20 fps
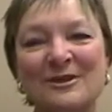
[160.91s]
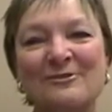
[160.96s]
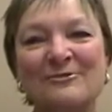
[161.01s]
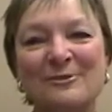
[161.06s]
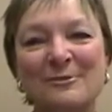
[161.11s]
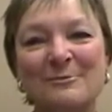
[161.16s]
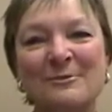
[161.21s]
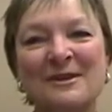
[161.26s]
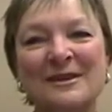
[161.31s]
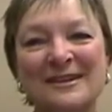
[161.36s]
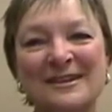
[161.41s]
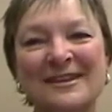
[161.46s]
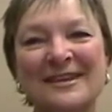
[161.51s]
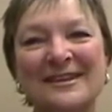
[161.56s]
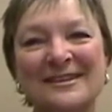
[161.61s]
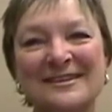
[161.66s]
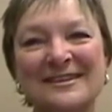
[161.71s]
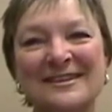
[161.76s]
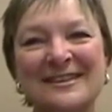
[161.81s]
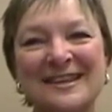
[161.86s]
for me to
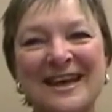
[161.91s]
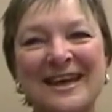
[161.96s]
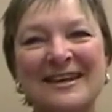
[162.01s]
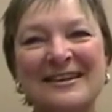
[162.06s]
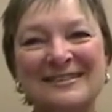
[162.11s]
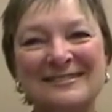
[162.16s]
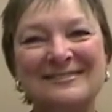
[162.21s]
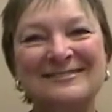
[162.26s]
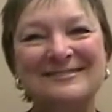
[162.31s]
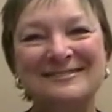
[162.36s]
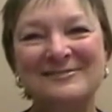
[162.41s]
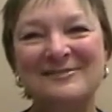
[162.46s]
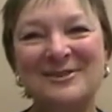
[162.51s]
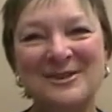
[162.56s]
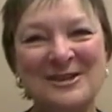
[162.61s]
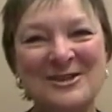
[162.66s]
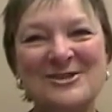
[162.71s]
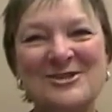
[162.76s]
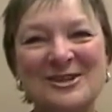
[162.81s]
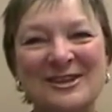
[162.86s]
get to that
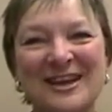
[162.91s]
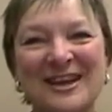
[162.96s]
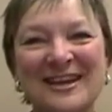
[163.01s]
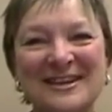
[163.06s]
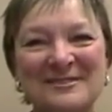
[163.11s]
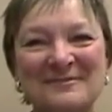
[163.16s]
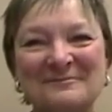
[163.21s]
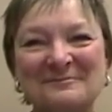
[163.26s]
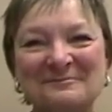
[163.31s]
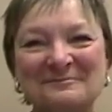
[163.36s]
finish line.